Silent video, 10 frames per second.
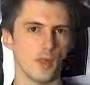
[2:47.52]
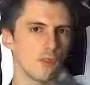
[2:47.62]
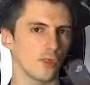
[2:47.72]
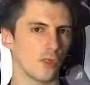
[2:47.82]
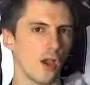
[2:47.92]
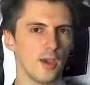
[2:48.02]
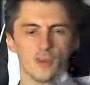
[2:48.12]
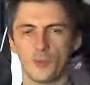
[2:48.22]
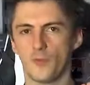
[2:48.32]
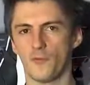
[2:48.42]
The size,
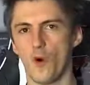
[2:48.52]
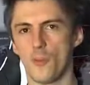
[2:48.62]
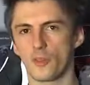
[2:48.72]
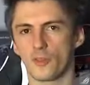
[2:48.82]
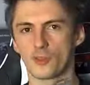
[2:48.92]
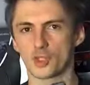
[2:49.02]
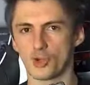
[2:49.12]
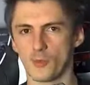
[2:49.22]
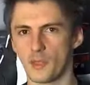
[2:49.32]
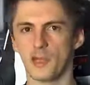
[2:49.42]
the performance, the
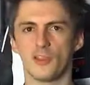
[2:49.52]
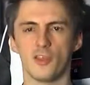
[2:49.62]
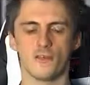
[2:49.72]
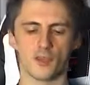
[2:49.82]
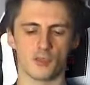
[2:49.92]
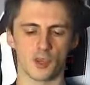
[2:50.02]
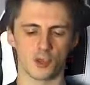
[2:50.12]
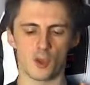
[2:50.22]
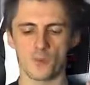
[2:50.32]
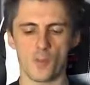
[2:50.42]
durability of this thing
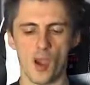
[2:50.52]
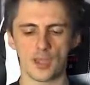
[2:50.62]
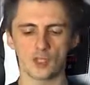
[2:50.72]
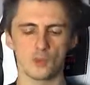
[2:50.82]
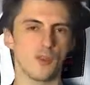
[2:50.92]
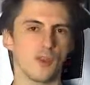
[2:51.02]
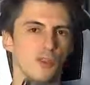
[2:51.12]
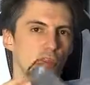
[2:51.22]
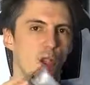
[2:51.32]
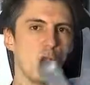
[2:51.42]
combined with
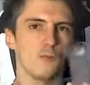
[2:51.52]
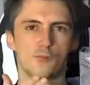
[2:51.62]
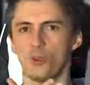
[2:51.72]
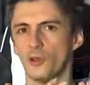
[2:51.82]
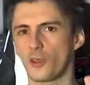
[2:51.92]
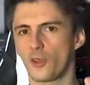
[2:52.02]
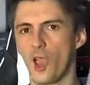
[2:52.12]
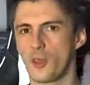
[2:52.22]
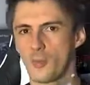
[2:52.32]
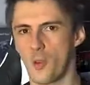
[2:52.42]
its overall
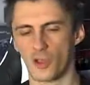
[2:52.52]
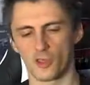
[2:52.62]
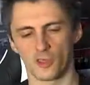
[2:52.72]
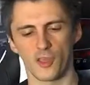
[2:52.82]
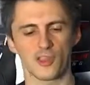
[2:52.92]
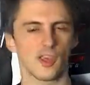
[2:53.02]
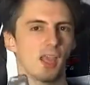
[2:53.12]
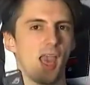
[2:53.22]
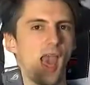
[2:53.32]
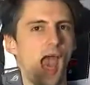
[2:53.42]
cyberpunk aesthetic,
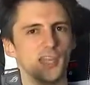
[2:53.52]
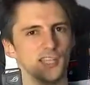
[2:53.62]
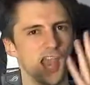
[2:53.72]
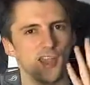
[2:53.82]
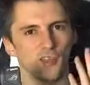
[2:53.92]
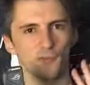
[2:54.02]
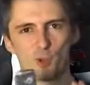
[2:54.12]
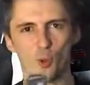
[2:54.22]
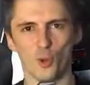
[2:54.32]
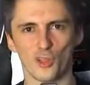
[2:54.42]
and yes, of
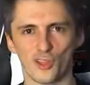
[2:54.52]
course,